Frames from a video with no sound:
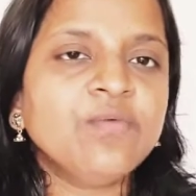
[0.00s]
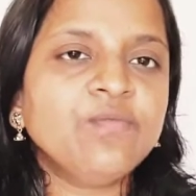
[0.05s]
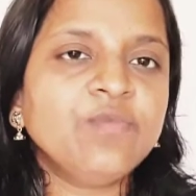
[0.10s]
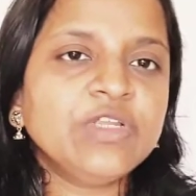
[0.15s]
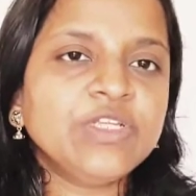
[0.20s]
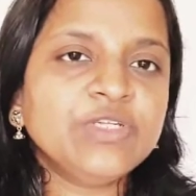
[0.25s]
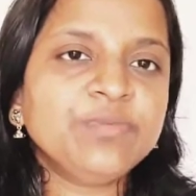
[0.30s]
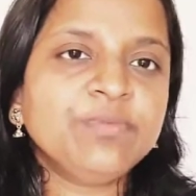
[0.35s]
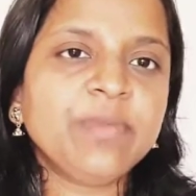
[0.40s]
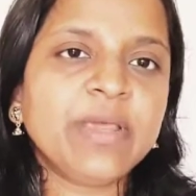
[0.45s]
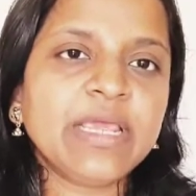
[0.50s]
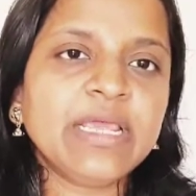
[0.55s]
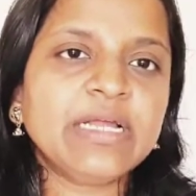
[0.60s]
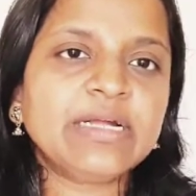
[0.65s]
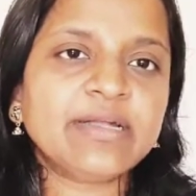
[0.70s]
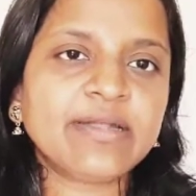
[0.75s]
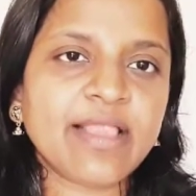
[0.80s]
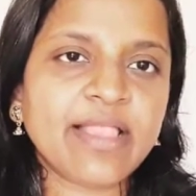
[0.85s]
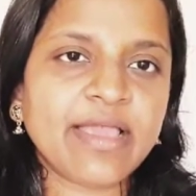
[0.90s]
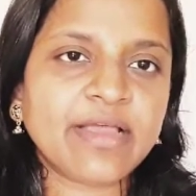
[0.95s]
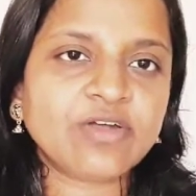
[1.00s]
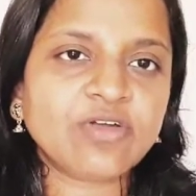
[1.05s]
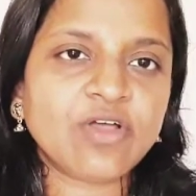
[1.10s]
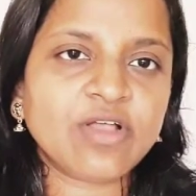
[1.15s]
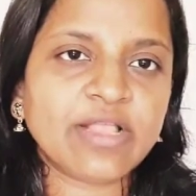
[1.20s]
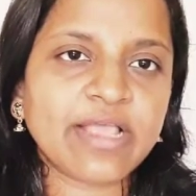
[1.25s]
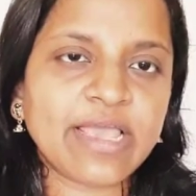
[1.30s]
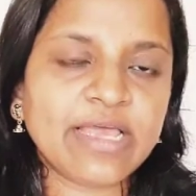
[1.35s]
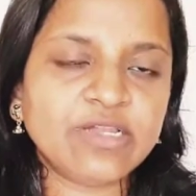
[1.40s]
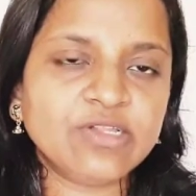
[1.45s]
which may attract
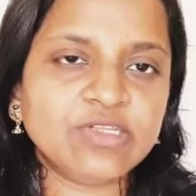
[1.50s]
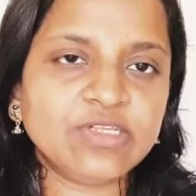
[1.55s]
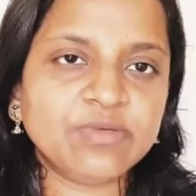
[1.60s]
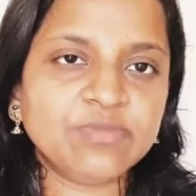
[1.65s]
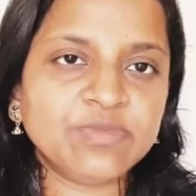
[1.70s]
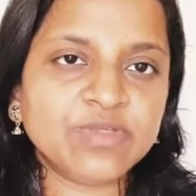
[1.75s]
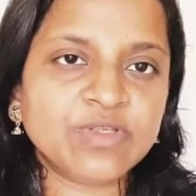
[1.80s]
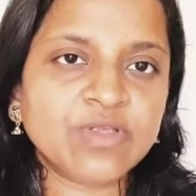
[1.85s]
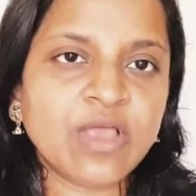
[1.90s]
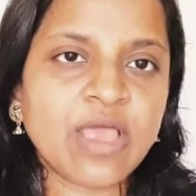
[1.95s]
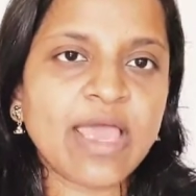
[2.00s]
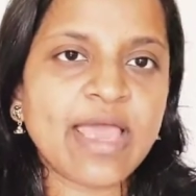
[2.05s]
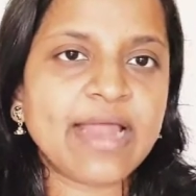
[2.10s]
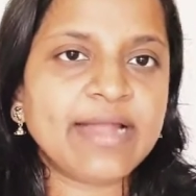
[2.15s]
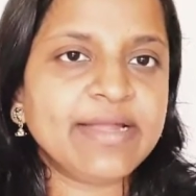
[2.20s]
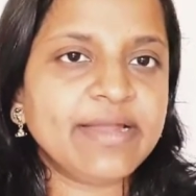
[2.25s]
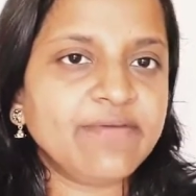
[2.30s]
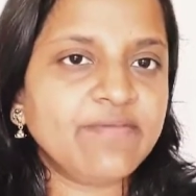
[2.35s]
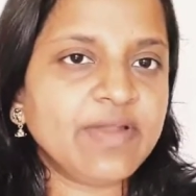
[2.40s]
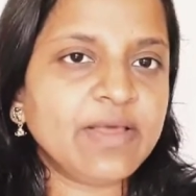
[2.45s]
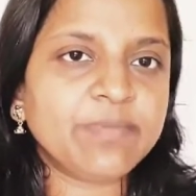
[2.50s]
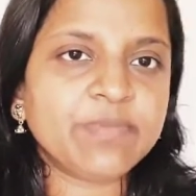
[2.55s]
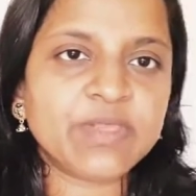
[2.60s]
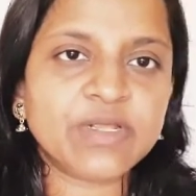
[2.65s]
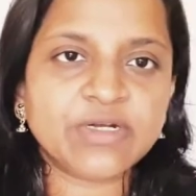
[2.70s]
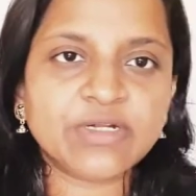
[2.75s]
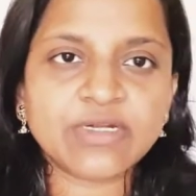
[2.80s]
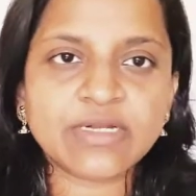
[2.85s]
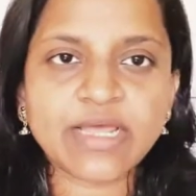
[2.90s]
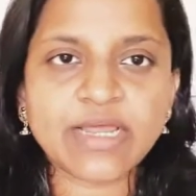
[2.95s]
organisms and develop
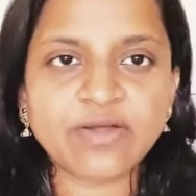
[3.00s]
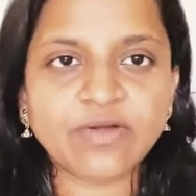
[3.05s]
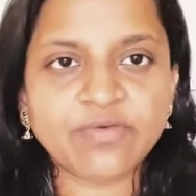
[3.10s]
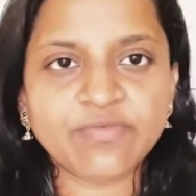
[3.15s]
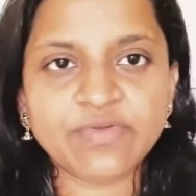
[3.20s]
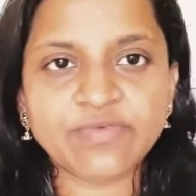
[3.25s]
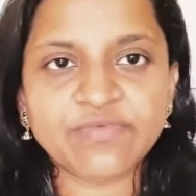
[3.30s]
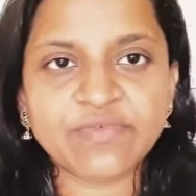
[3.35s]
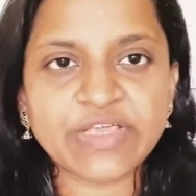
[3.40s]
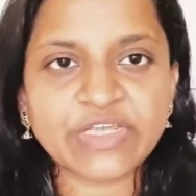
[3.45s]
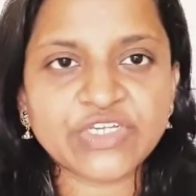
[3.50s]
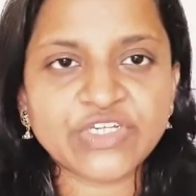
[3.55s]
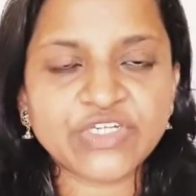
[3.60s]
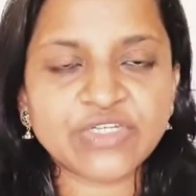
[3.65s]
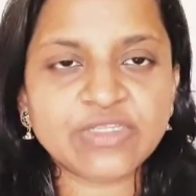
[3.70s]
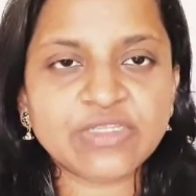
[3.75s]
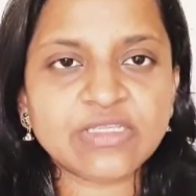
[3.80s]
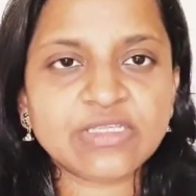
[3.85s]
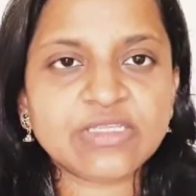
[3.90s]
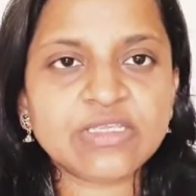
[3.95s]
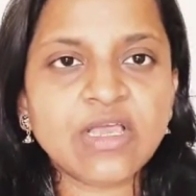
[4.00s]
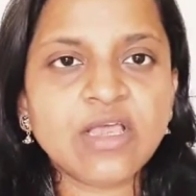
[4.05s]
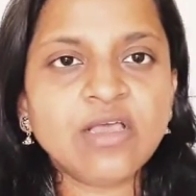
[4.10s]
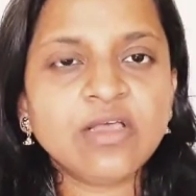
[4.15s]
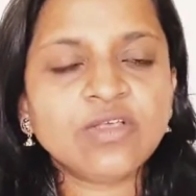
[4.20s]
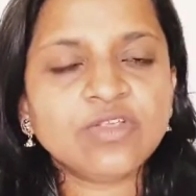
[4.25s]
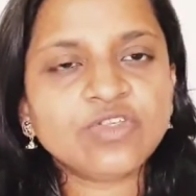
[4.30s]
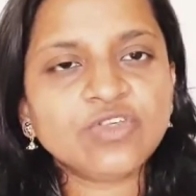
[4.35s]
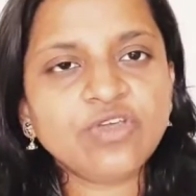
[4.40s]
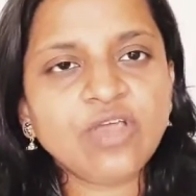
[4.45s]
certain kind of infections.
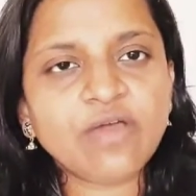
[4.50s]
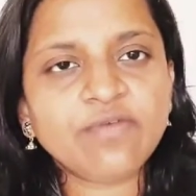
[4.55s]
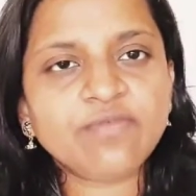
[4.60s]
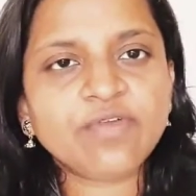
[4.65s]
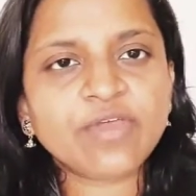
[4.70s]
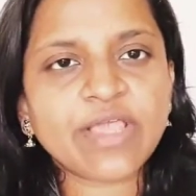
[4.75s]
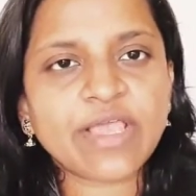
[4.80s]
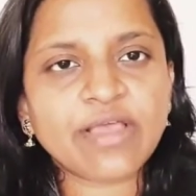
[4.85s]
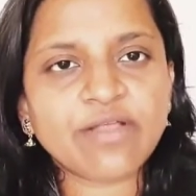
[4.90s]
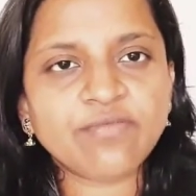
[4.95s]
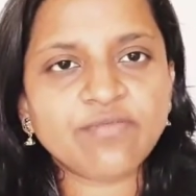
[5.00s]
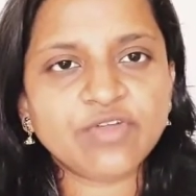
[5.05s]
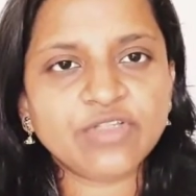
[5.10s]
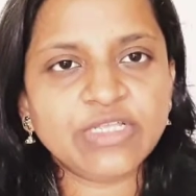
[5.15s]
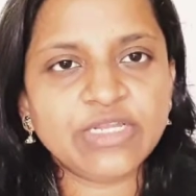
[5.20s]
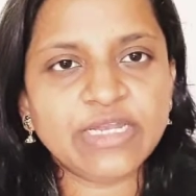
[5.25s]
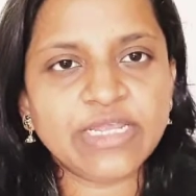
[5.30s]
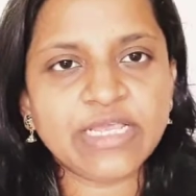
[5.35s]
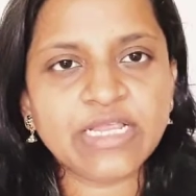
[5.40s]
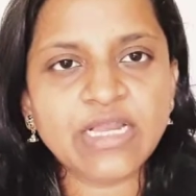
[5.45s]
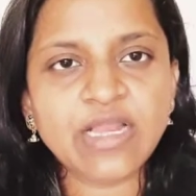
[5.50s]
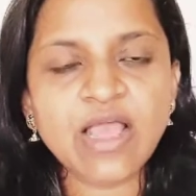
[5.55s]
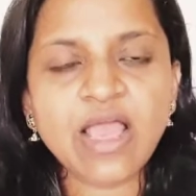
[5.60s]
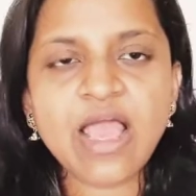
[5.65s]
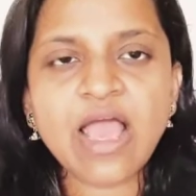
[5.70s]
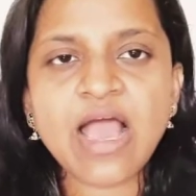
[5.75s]
So you have to care for the nail.